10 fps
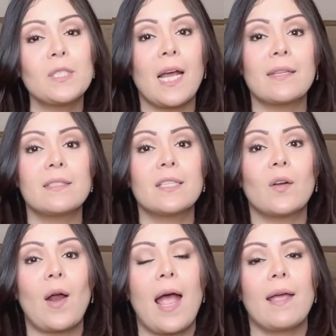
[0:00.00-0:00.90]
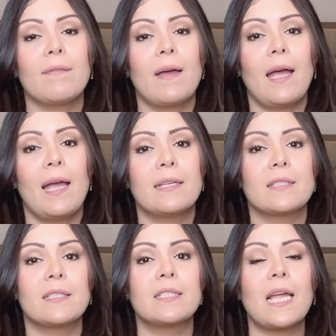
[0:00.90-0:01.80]
I describe is
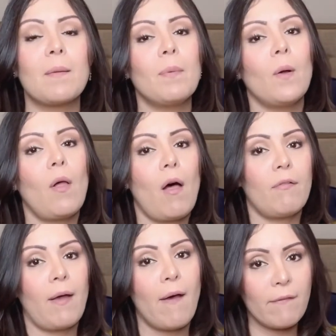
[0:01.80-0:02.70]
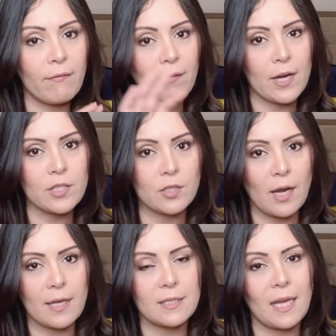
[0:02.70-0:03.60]
the staple of
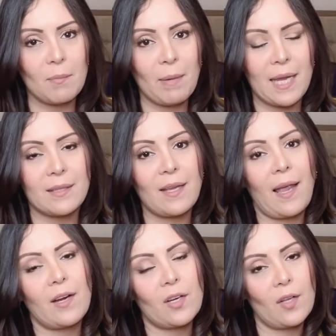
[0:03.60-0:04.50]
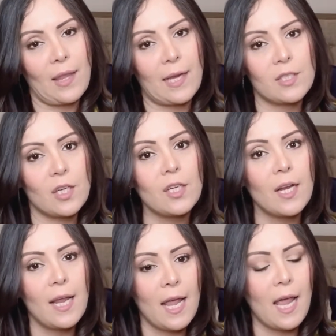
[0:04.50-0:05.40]
freshness in my entire collection.
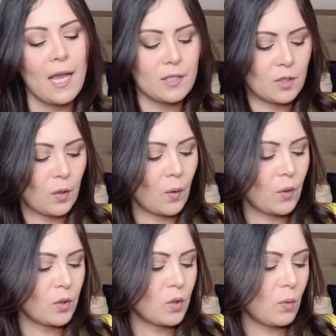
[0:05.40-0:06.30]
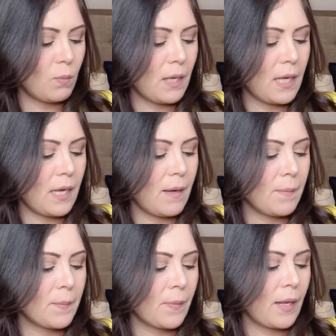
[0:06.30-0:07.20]
It's going to be
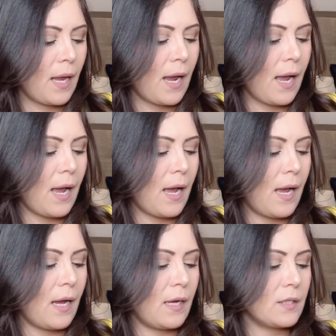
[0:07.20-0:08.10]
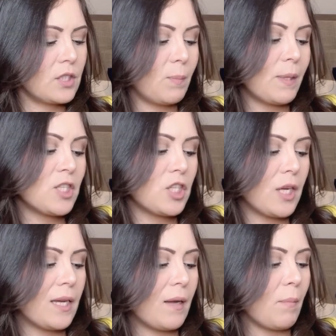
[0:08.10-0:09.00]
Cheap and
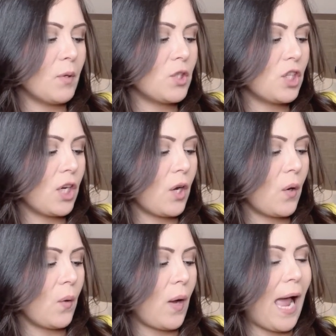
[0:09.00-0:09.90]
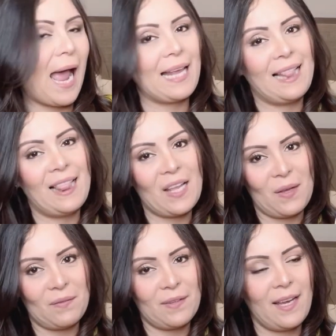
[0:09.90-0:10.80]
Chic Moschino. I
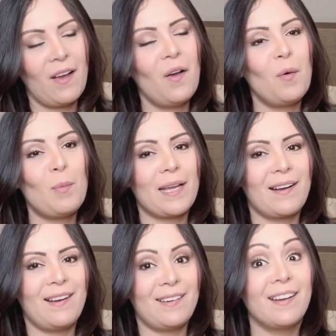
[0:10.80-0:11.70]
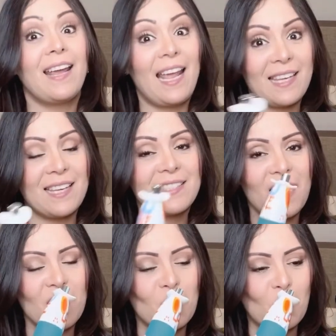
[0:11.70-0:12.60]
love. Oh my God. And yes,
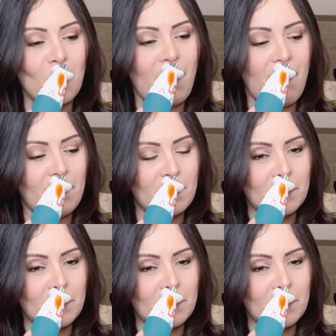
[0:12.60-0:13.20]
I do love.